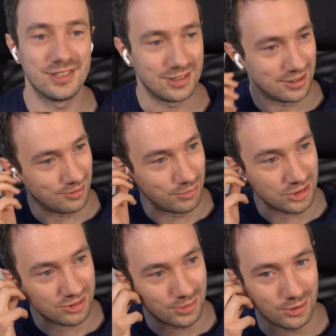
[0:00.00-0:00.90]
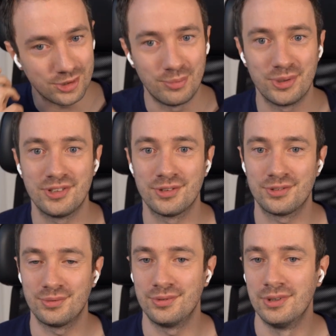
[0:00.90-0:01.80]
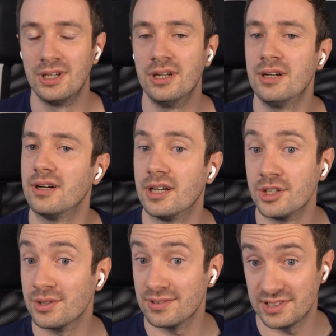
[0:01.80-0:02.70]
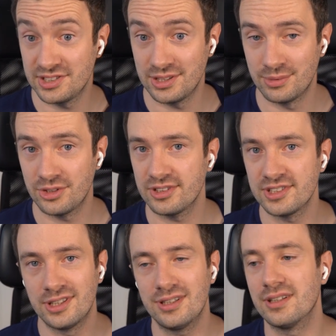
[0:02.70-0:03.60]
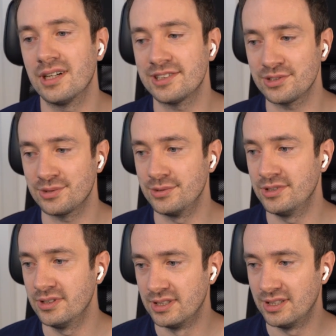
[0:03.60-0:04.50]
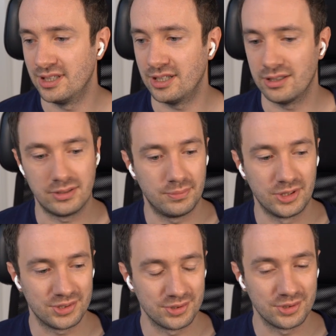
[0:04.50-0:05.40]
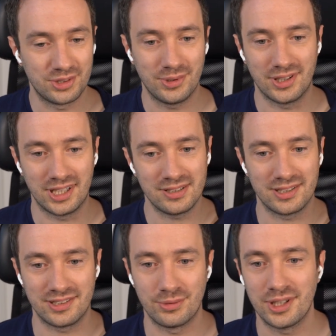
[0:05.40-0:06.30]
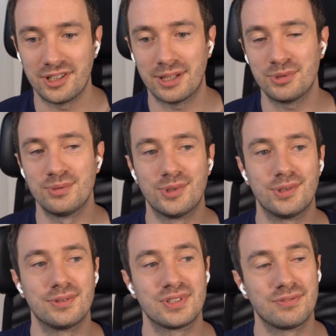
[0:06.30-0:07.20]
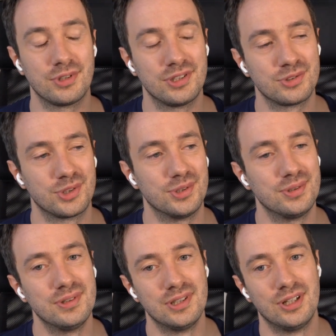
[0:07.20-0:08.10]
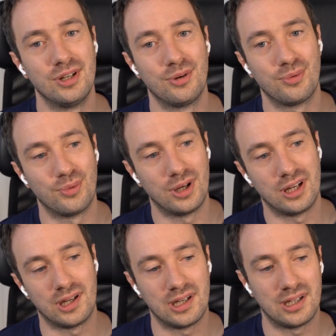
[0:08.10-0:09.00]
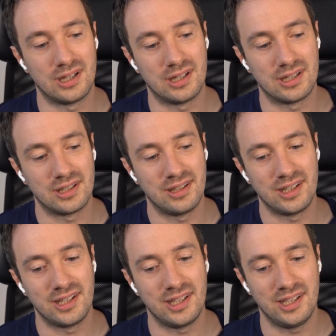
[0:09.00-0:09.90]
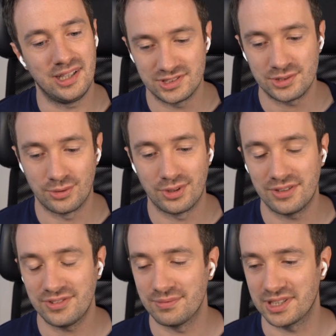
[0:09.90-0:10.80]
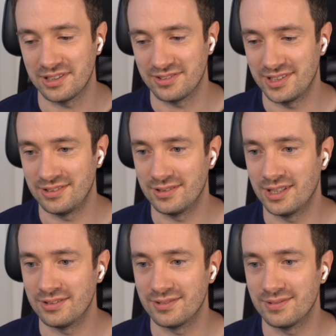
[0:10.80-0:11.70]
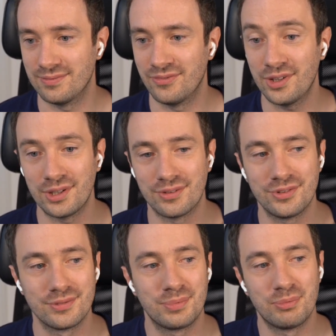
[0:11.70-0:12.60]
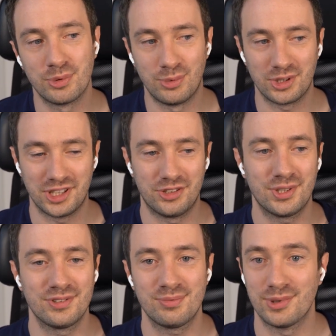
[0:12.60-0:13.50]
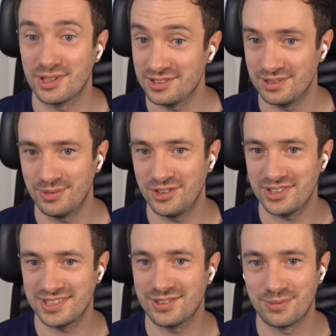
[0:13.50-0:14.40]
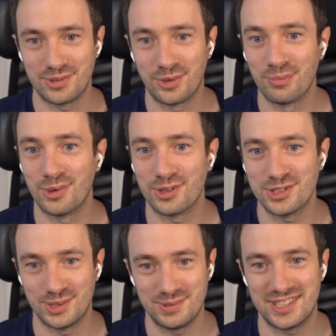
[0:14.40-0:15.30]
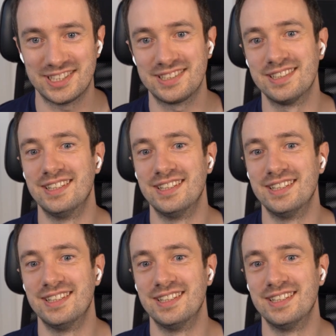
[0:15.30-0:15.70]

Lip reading: a much smaller competitor to Ahrefs and SEMrush. It's not as good, but it's also cheaper. And they ran an AppSumo several years ago where they sold a lifetime account. And very often people block Ahrefs, block SEMrush, etc., but don't block Serpstat.